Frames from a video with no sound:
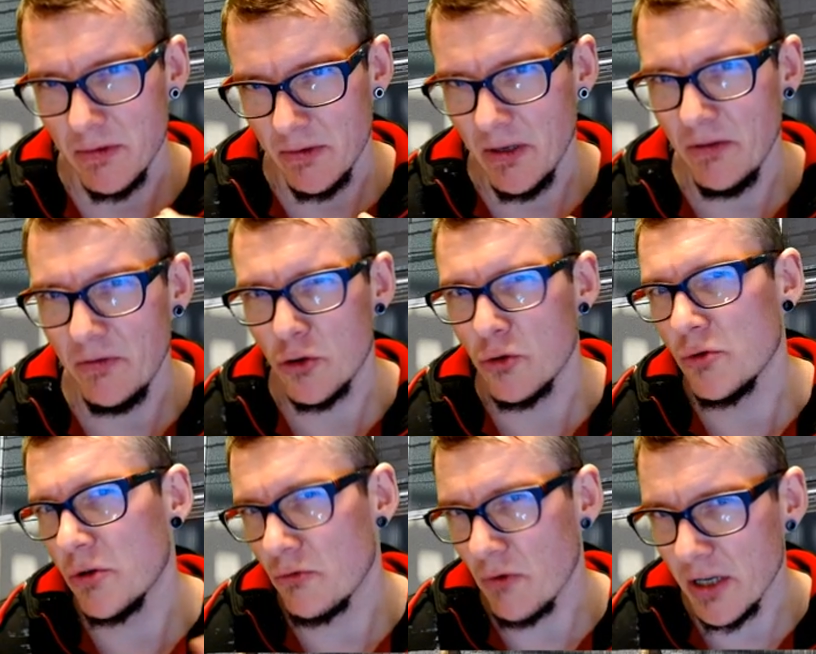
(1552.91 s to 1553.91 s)
If you choose the
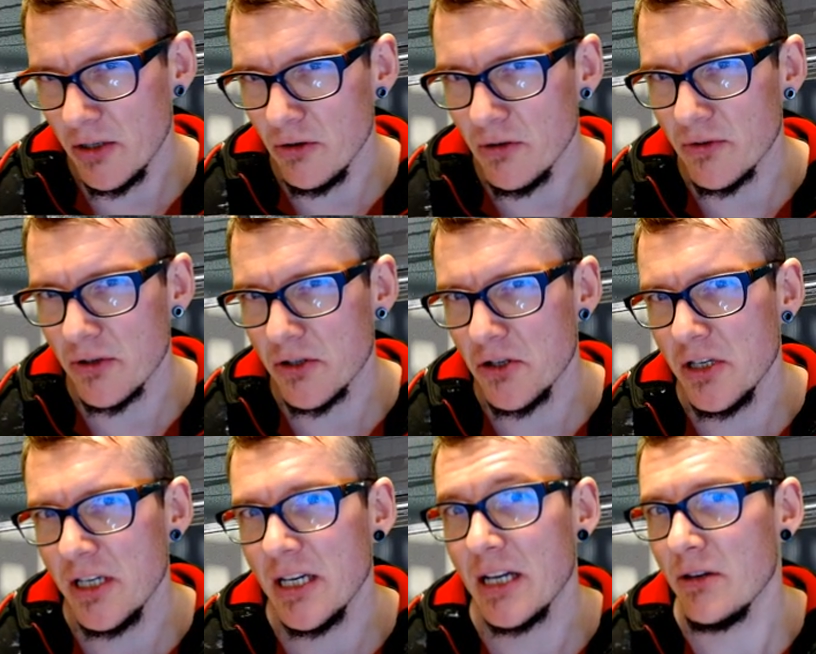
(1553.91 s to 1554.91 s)
right university
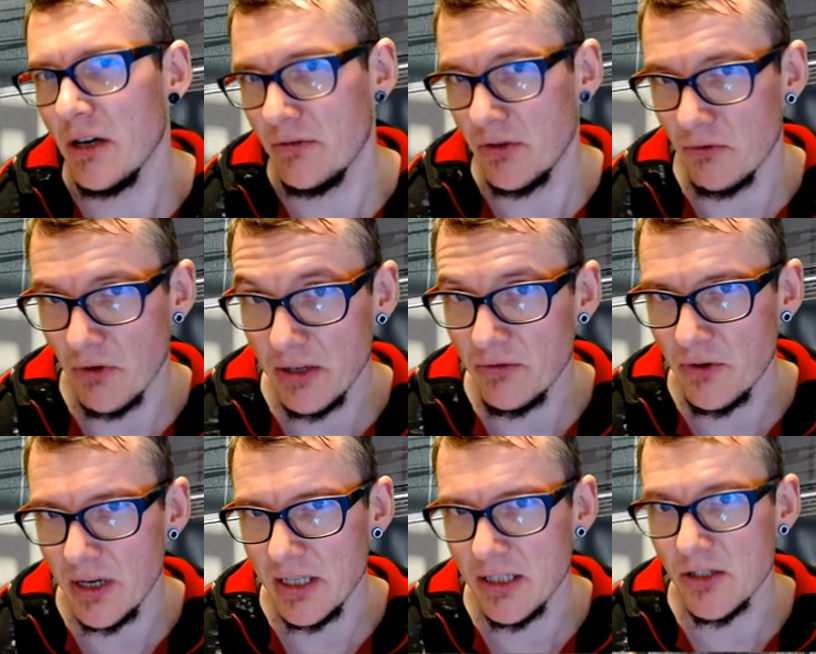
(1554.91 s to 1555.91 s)
and you have the right
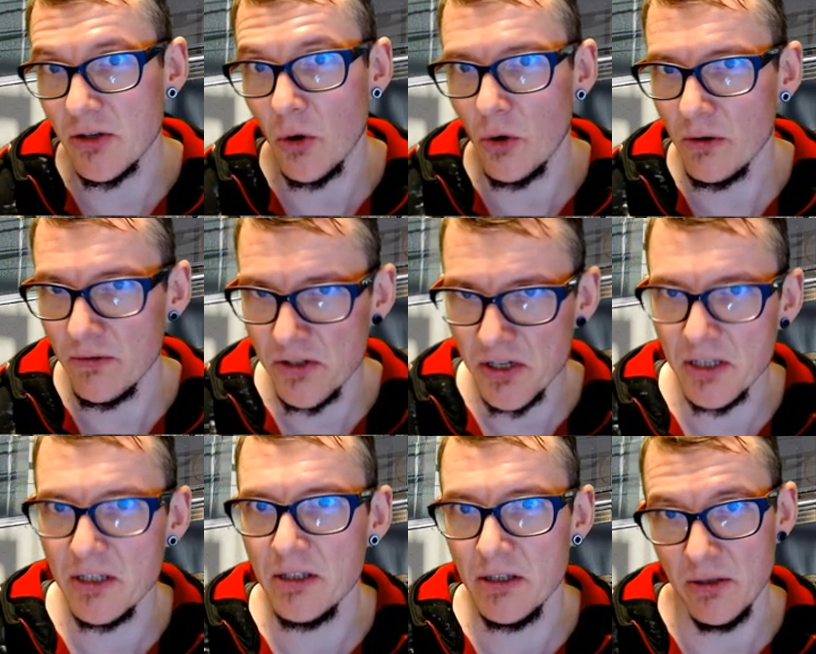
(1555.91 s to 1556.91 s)
friends, all of a
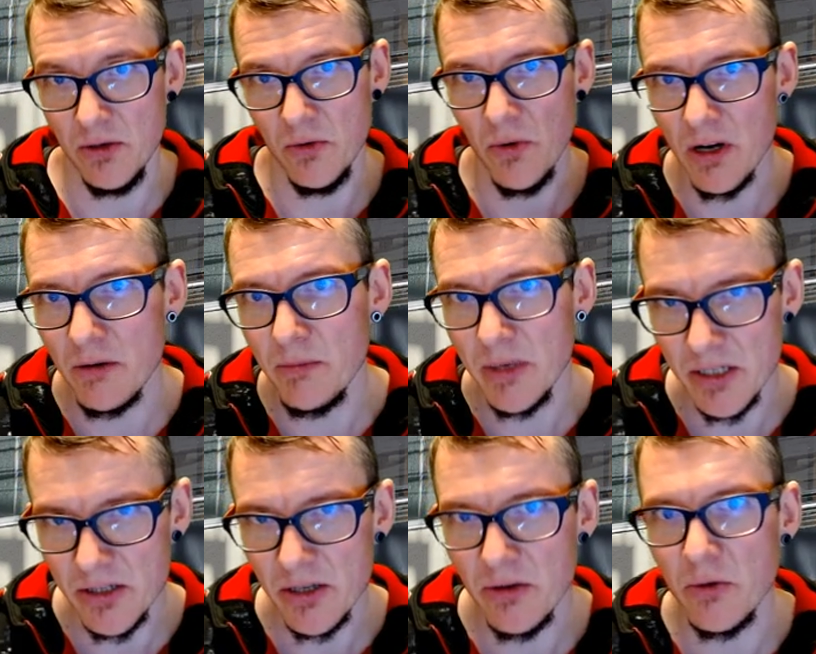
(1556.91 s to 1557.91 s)
sudden you are a
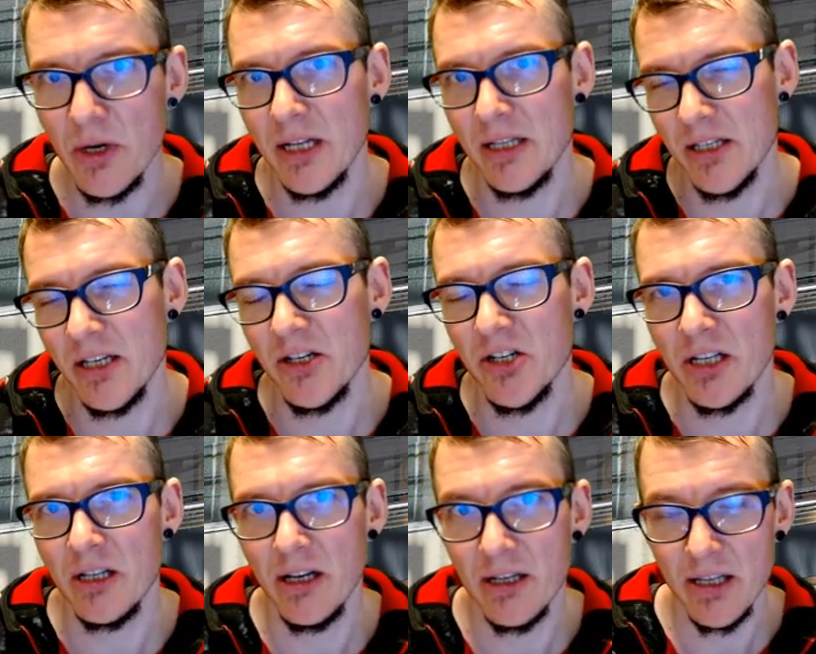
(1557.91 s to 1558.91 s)
minister who can say shit
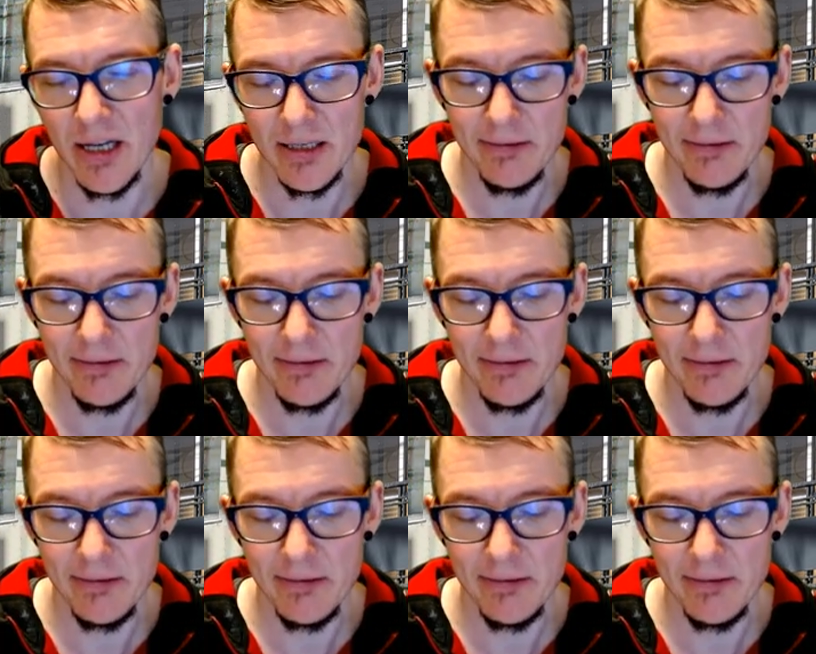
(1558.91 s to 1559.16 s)
like that.